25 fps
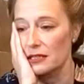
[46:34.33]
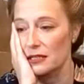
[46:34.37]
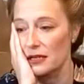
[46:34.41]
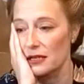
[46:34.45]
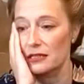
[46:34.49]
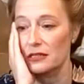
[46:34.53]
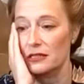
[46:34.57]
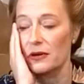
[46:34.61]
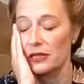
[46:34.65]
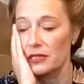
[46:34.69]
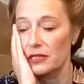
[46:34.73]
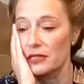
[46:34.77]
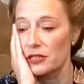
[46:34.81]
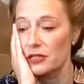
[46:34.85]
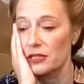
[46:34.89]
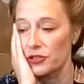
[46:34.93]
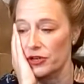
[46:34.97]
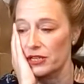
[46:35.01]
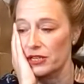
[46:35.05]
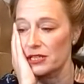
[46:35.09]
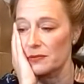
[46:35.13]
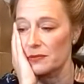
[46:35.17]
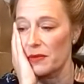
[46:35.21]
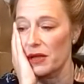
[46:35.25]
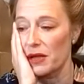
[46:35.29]
as well as the
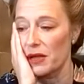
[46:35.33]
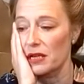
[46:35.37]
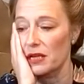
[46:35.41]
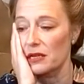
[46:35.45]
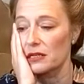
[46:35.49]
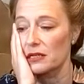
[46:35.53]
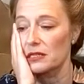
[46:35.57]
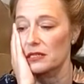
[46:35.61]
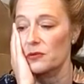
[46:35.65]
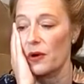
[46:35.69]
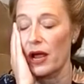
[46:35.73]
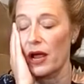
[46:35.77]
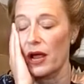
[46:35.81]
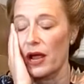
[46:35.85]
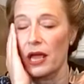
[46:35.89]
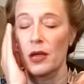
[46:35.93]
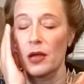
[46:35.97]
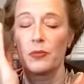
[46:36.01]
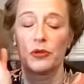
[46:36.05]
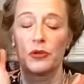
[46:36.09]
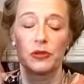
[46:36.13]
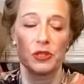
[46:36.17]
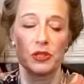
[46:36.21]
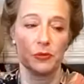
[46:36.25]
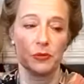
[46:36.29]
dressmakers, were
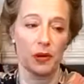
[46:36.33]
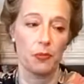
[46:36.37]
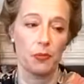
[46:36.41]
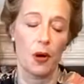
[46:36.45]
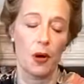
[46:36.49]
able to be